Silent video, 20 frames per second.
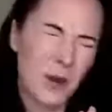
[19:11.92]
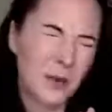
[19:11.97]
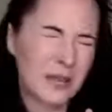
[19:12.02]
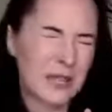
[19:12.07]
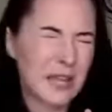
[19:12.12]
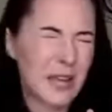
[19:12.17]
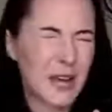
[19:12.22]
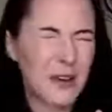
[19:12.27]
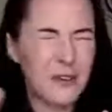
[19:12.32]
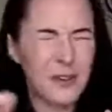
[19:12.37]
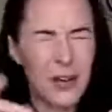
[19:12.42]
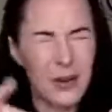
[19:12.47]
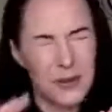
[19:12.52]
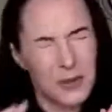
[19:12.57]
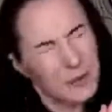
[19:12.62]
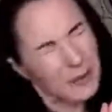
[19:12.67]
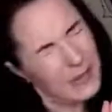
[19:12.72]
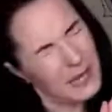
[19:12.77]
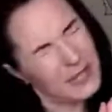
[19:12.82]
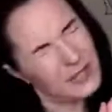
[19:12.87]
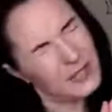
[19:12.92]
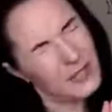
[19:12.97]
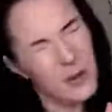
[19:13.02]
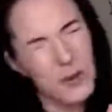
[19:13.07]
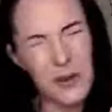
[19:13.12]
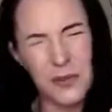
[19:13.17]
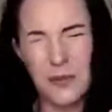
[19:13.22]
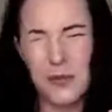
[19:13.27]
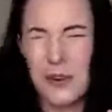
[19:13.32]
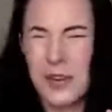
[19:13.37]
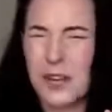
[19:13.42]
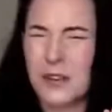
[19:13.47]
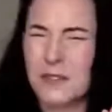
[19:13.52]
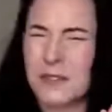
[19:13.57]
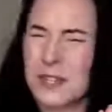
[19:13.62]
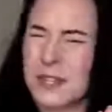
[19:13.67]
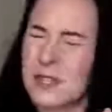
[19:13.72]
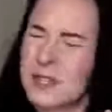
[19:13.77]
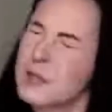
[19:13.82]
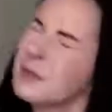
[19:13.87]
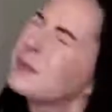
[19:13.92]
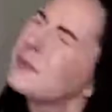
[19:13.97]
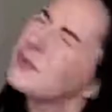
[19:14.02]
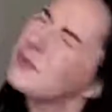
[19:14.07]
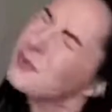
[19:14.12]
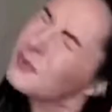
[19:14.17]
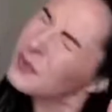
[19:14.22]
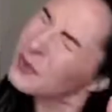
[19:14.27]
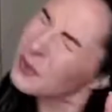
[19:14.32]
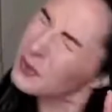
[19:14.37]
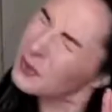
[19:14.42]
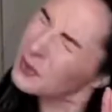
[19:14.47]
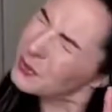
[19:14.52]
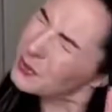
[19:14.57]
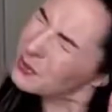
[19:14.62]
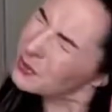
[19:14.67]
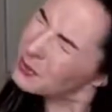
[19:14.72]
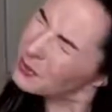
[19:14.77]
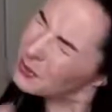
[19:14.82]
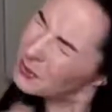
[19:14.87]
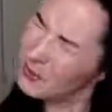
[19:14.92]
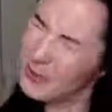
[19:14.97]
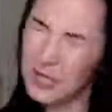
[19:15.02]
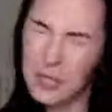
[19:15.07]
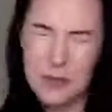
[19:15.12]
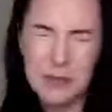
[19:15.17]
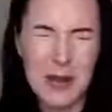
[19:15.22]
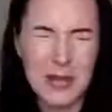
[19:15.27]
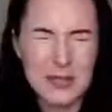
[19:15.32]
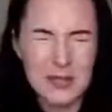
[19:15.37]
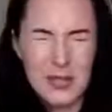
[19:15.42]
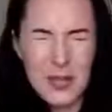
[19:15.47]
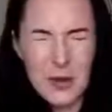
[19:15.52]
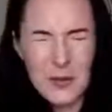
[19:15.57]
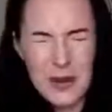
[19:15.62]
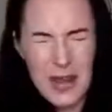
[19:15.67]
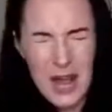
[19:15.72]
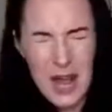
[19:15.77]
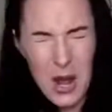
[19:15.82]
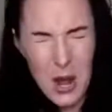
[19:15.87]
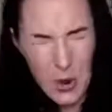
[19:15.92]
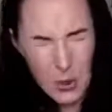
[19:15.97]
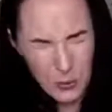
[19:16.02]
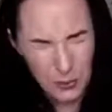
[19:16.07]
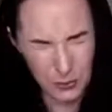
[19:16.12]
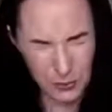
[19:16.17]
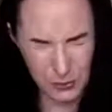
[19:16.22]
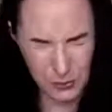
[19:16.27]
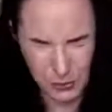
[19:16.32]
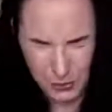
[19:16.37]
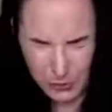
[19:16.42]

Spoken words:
Go with love, go with peace, go with forgiveness. But you must go now.